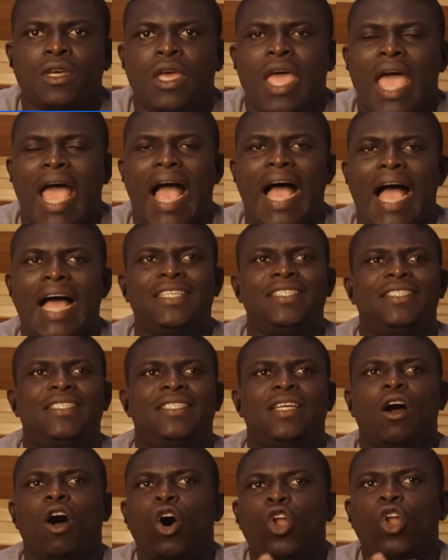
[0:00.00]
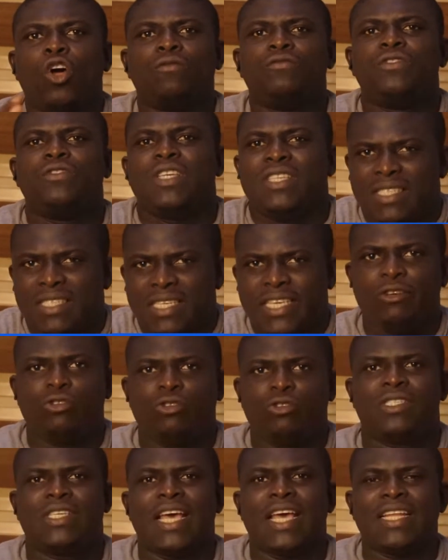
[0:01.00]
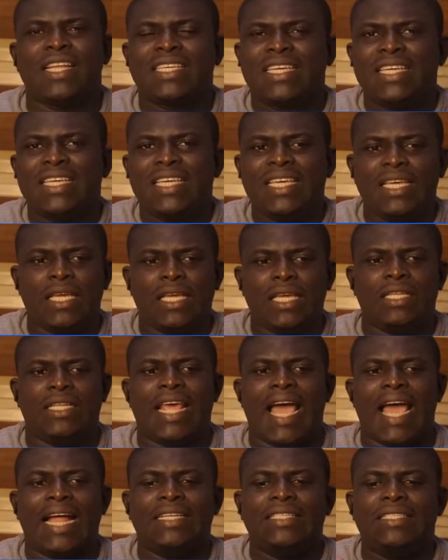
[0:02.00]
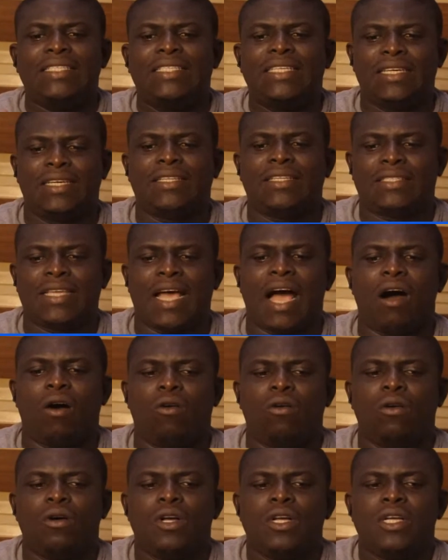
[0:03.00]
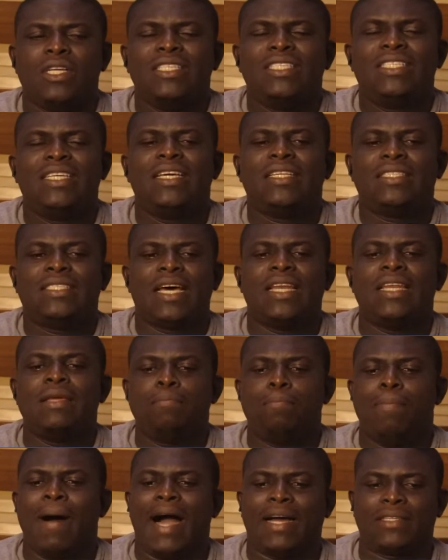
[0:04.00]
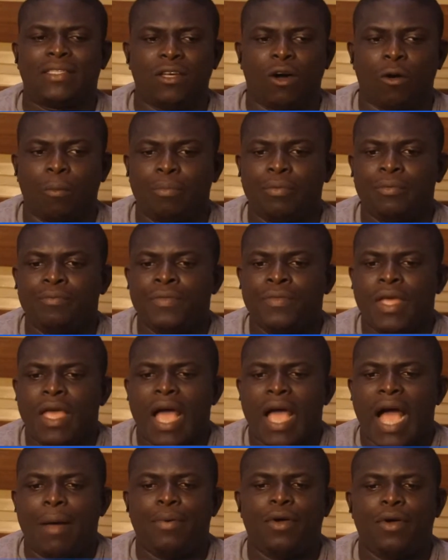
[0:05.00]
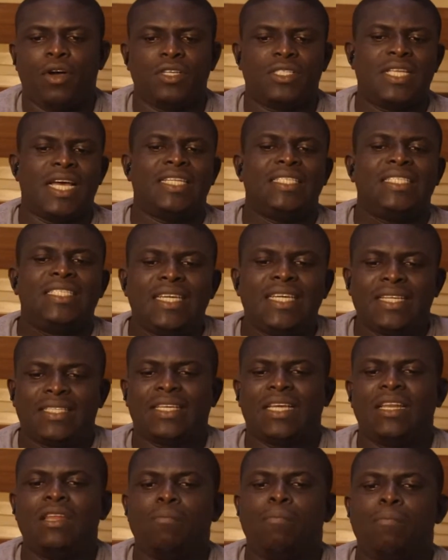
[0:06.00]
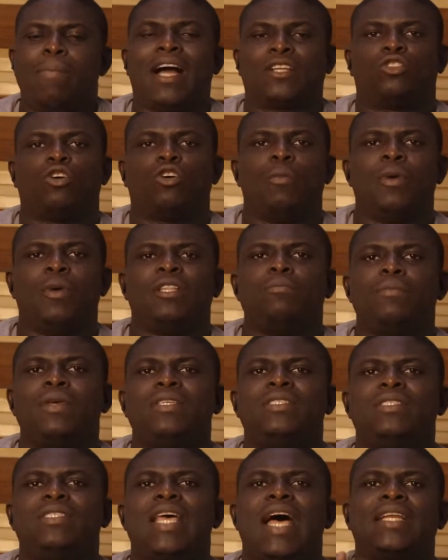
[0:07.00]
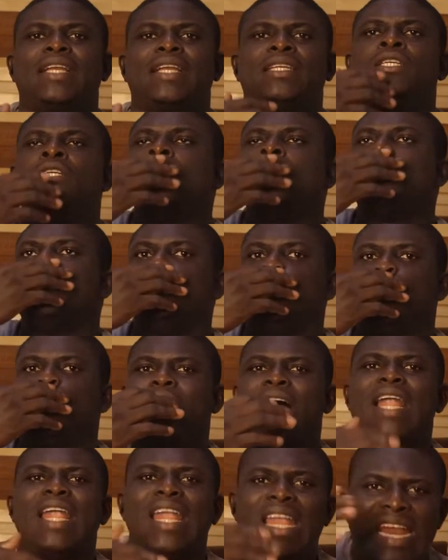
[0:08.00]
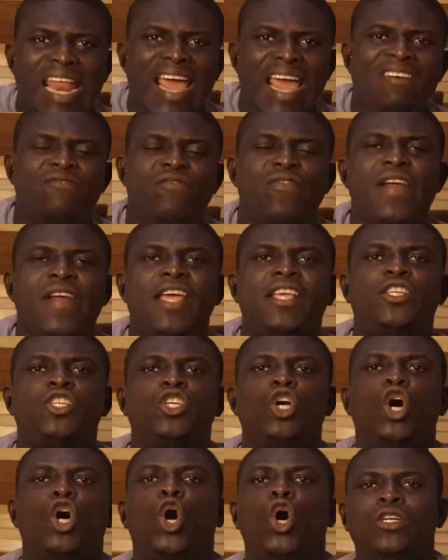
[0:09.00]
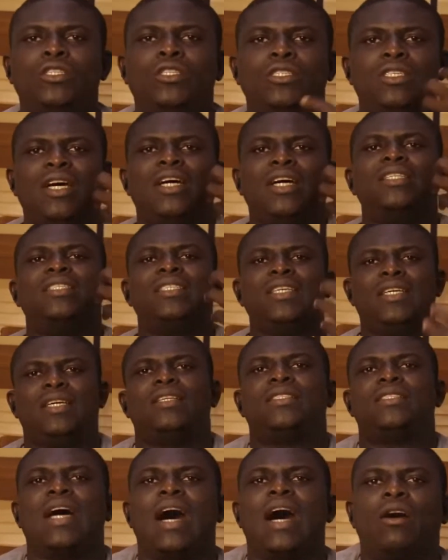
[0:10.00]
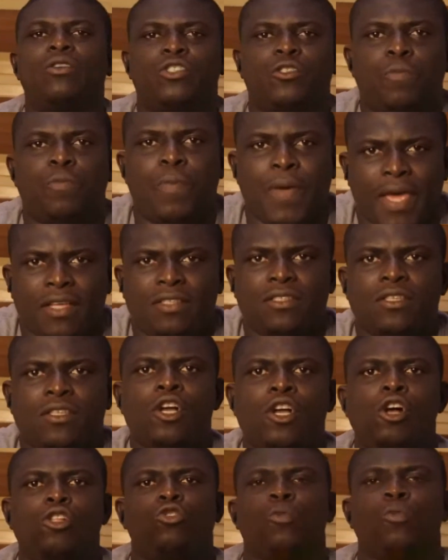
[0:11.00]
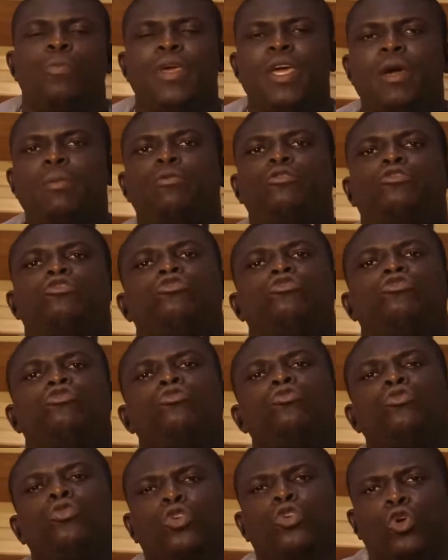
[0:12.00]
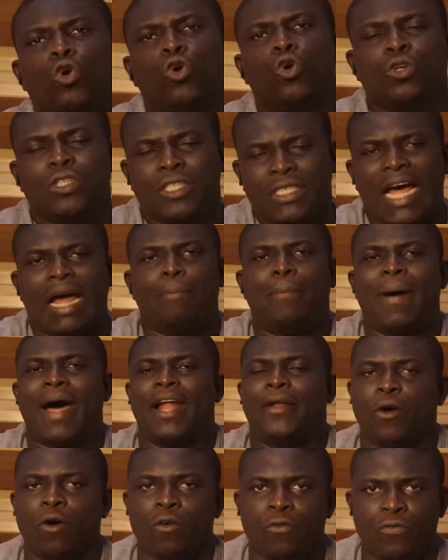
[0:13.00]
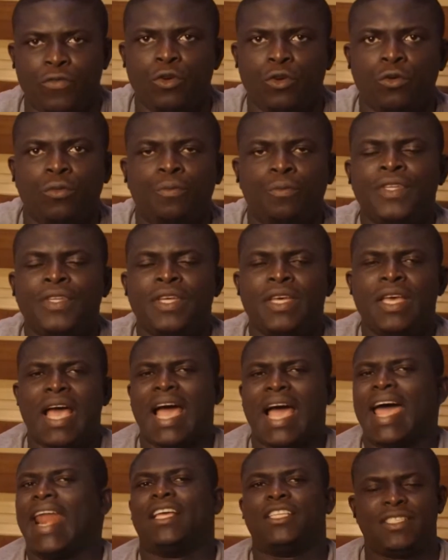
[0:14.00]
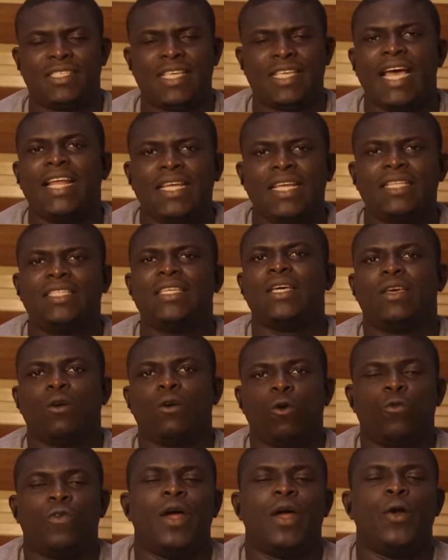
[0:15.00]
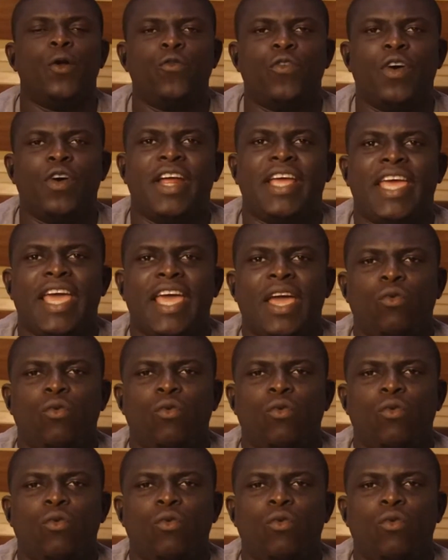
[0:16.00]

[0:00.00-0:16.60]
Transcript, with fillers: And all of these skill set, they are digital, digitally backed up. And because they are digitally backed up, it means that you can leverage on the digital space to be able to grow that part of you. And I said it over and over again.